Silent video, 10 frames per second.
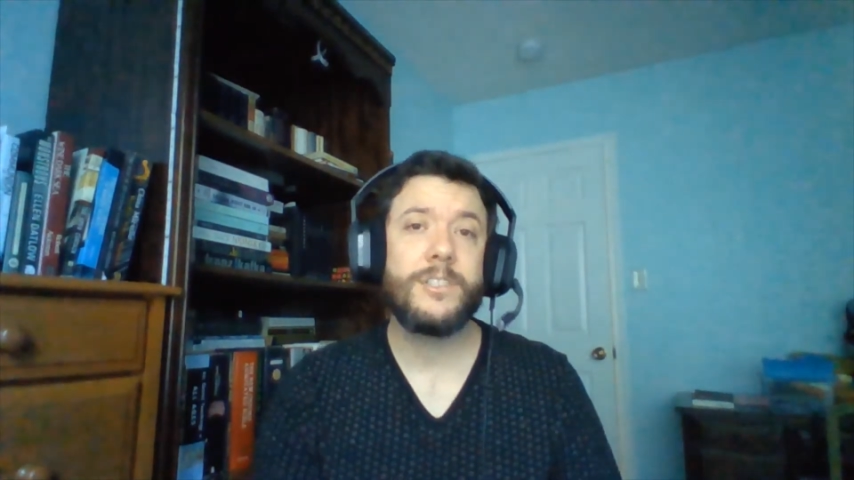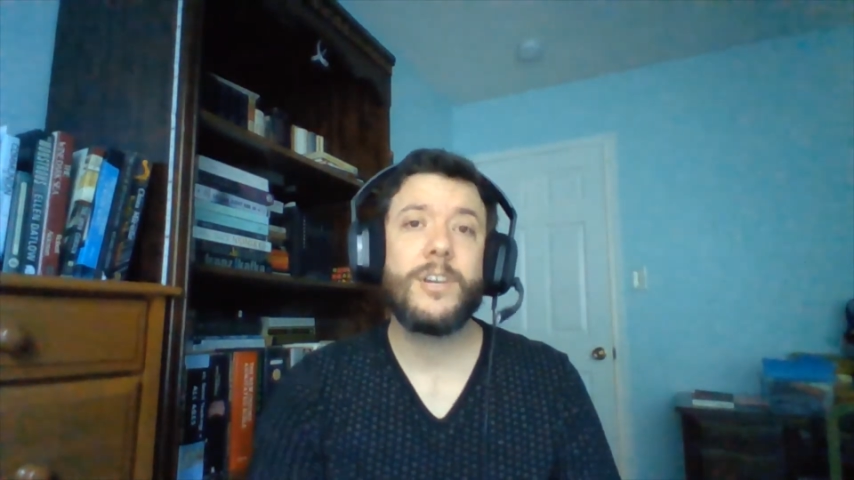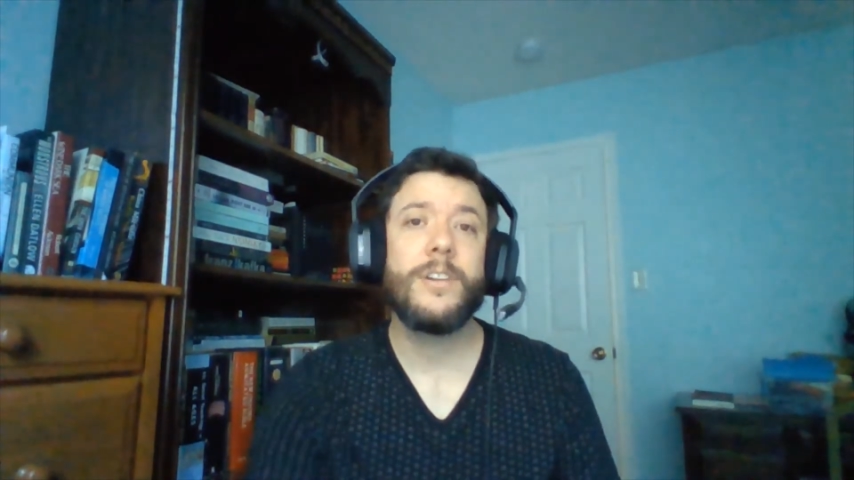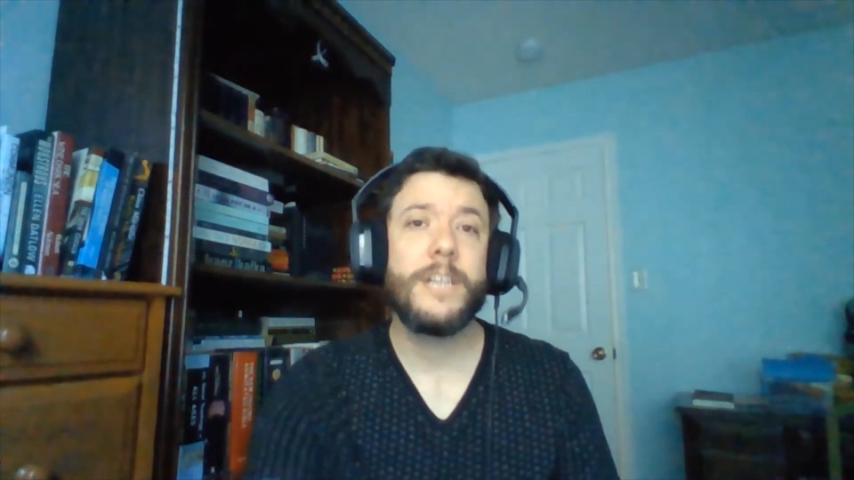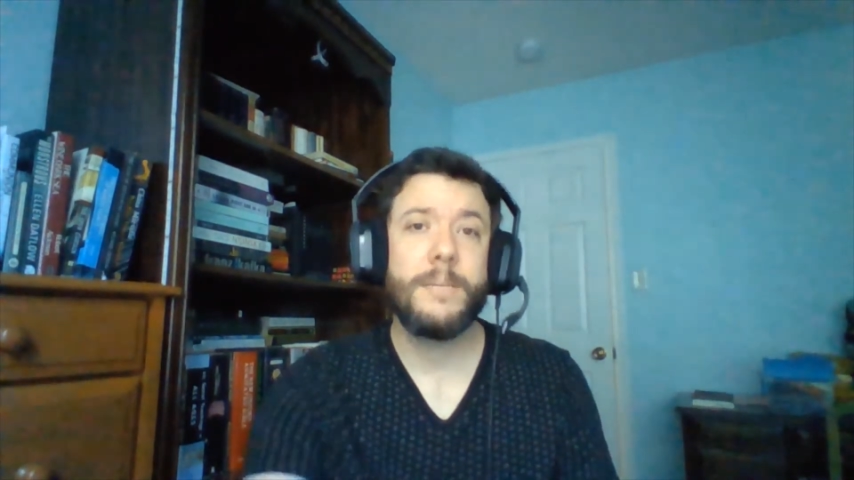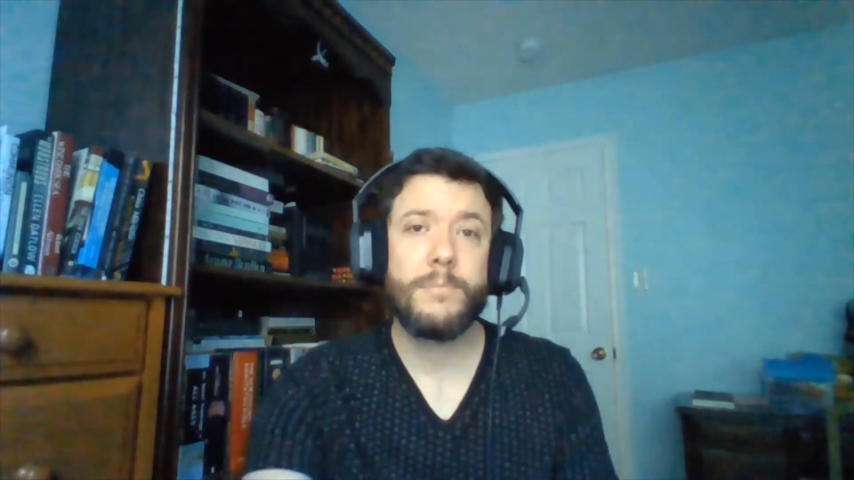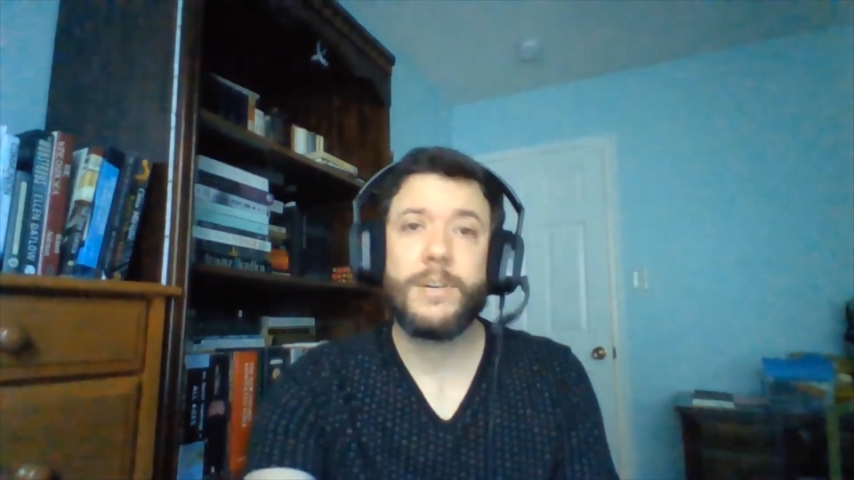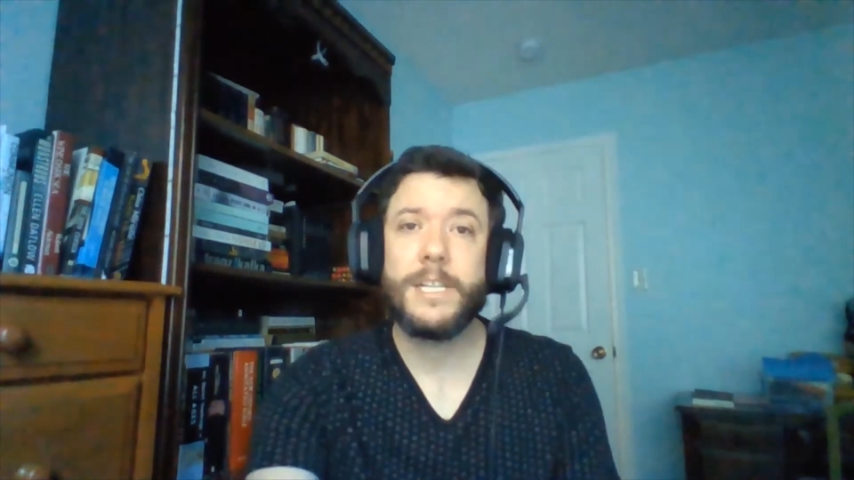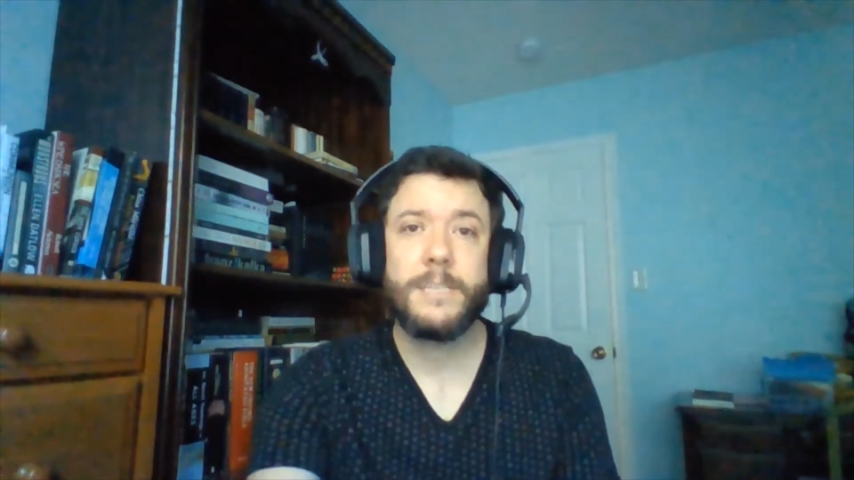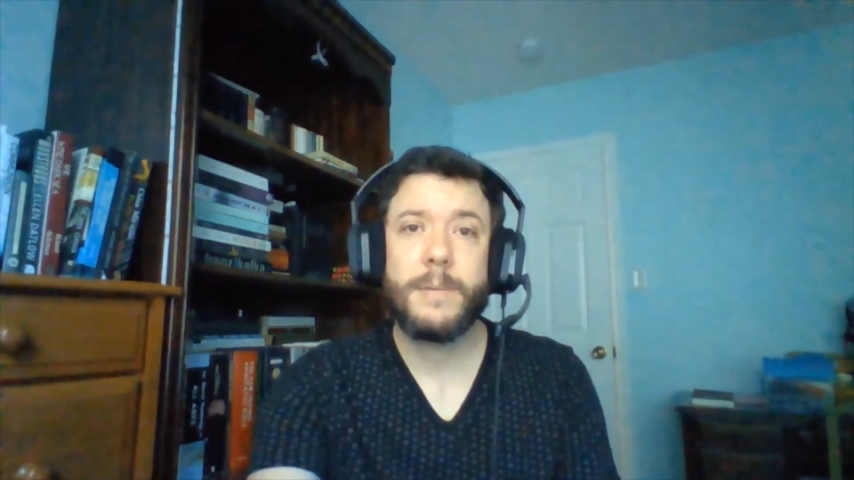totally
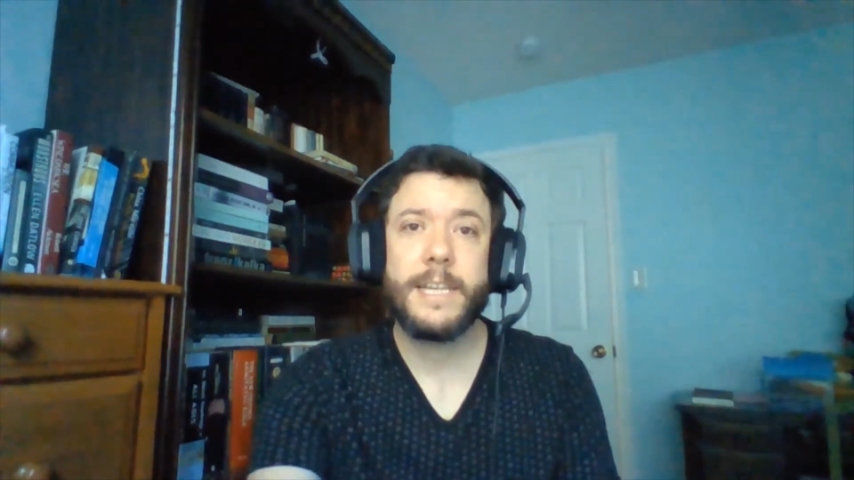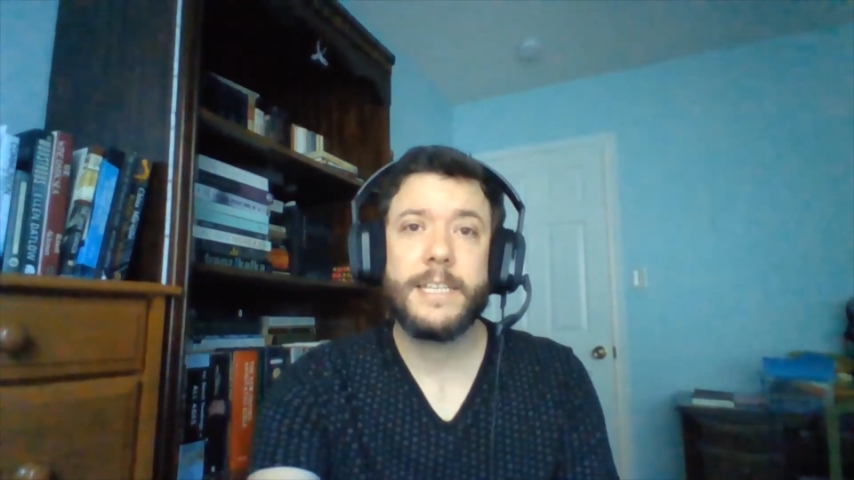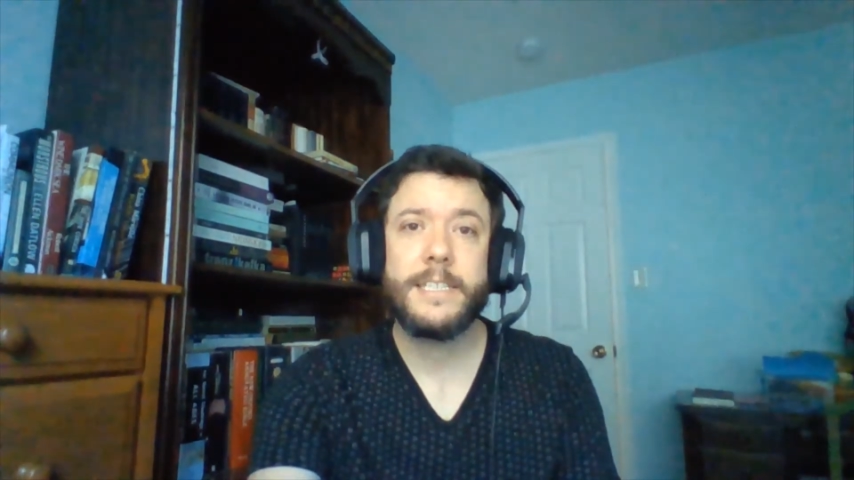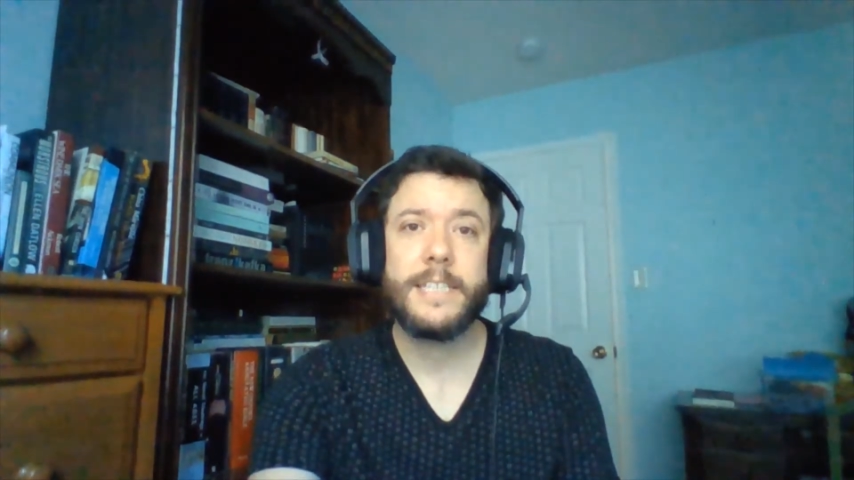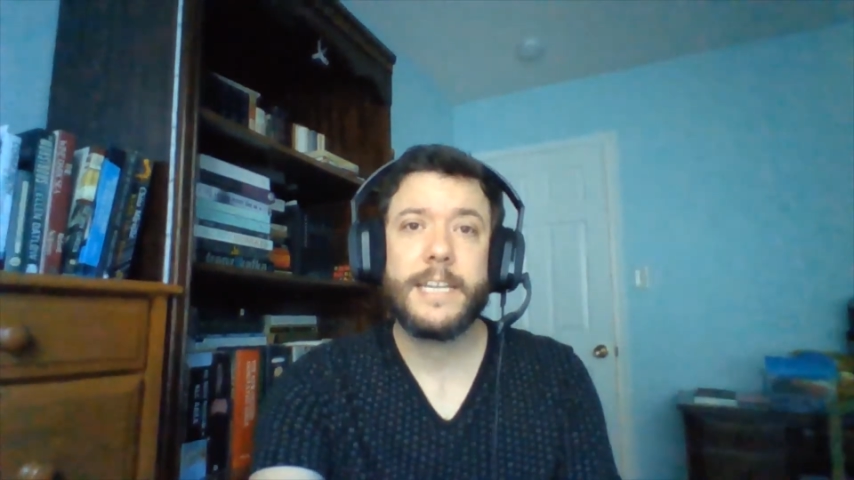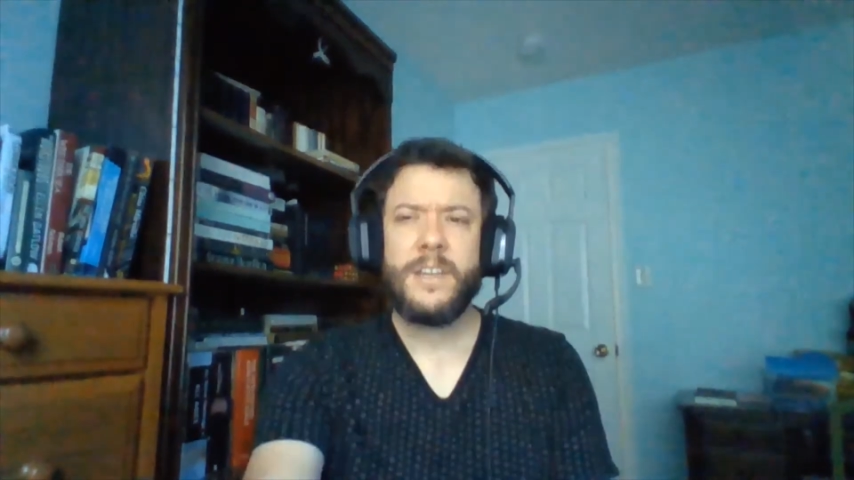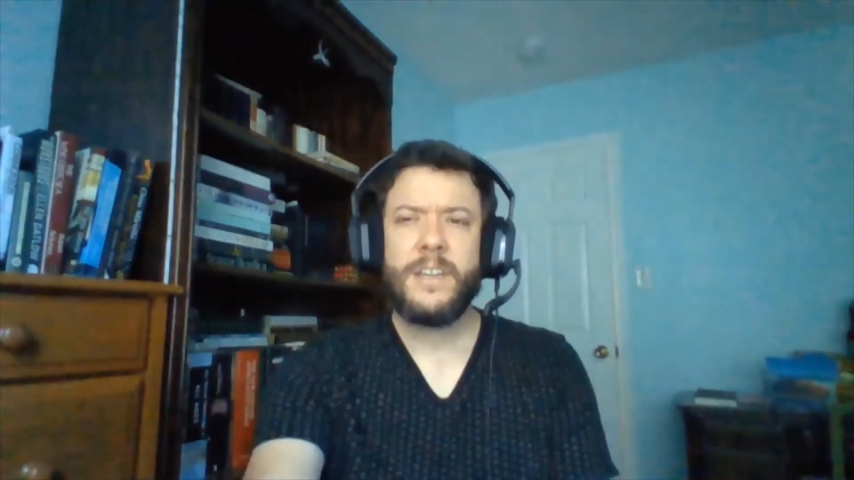impressed by this thing.